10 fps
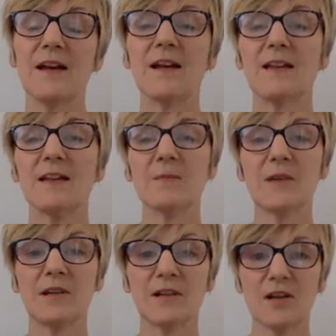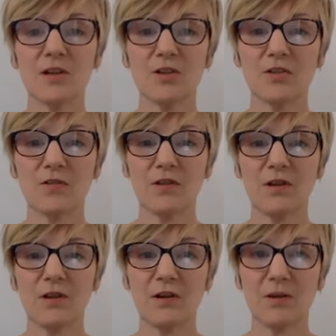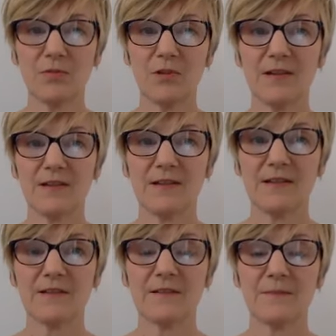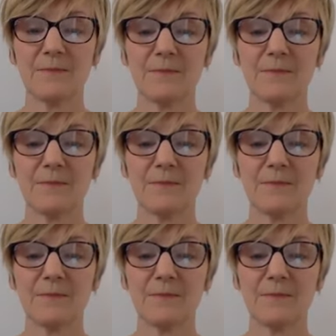And then I'm going to guide you through a longer practice.